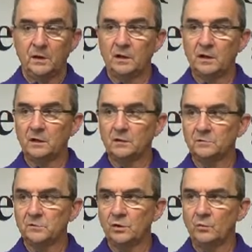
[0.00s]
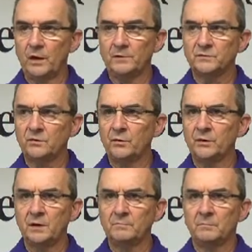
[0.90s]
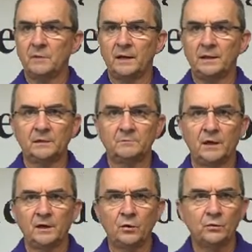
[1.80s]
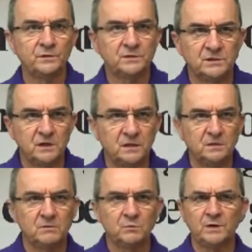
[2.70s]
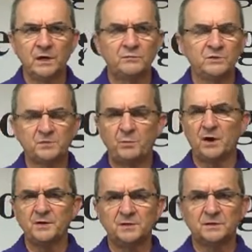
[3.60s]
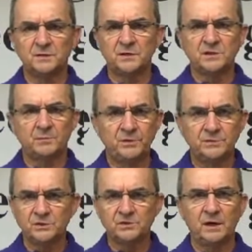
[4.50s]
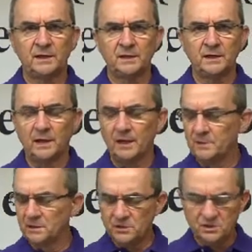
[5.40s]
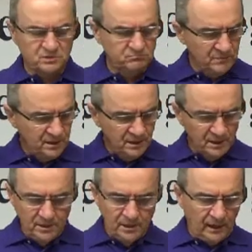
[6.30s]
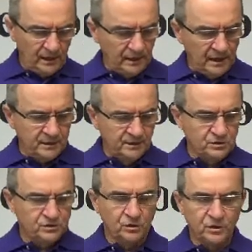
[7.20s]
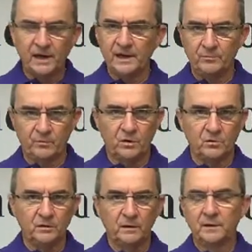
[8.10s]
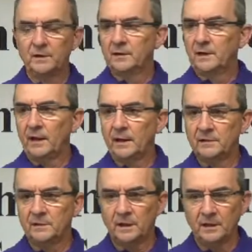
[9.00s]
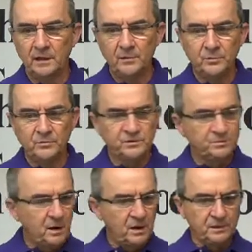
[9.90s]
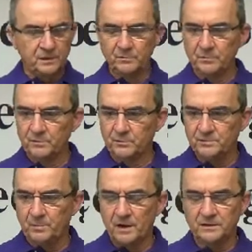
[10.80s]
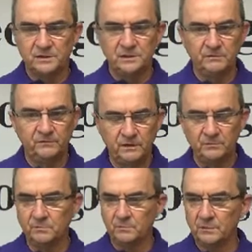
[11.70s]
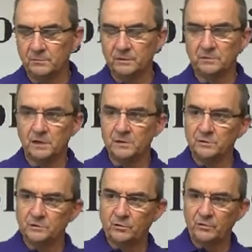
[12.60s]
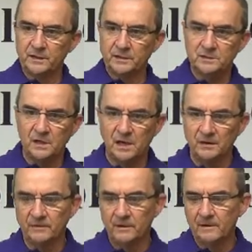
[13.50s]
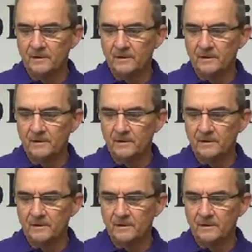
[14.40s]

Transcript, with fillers: Uh, you know, when I was growing up, my, my oldest son, he responded to discipline just like that. I mean, just, I, I could just look at him wrong. And uh, he would respond, he would be responsive, he would, he would, he would correct his life.